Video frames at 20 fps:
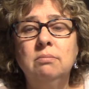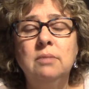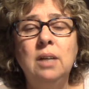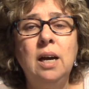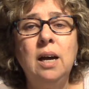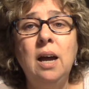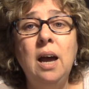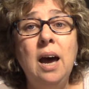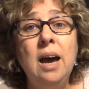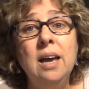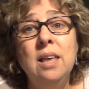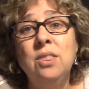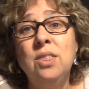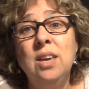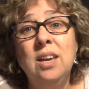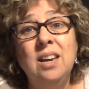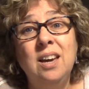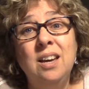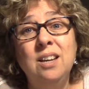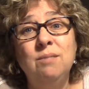I
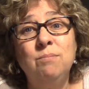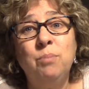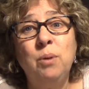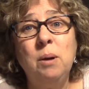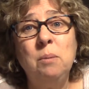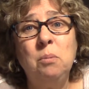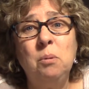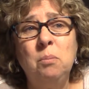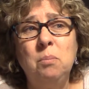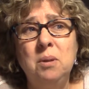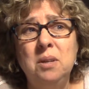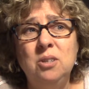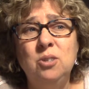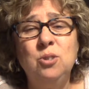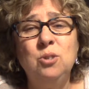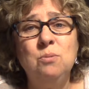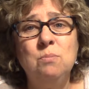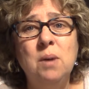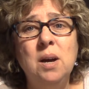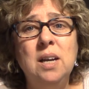think I'd probably
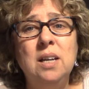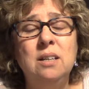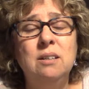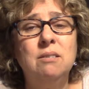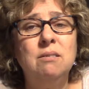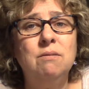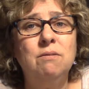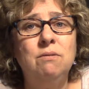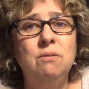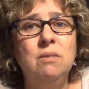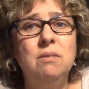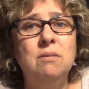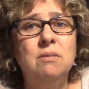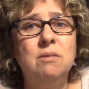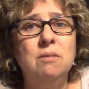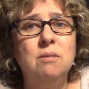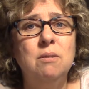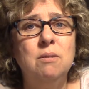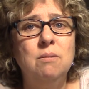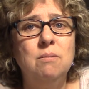do mine
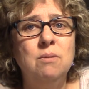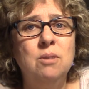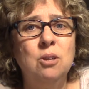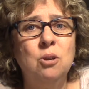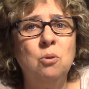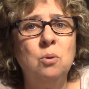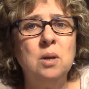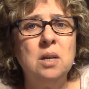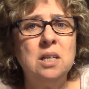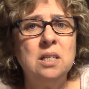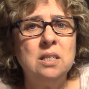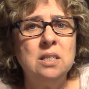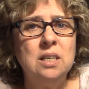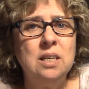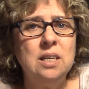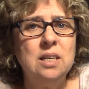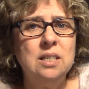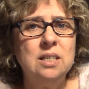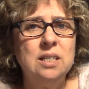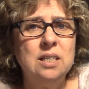the quickest and
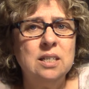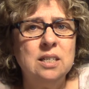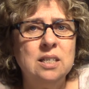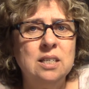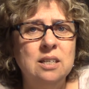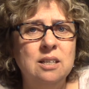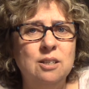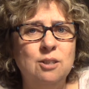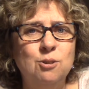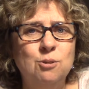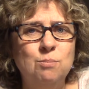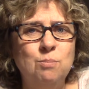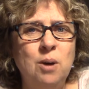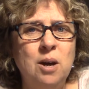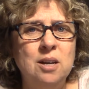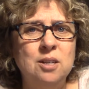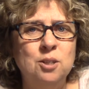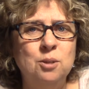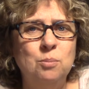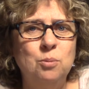easiest that's
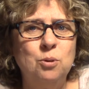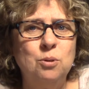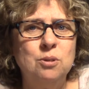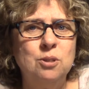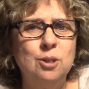possible.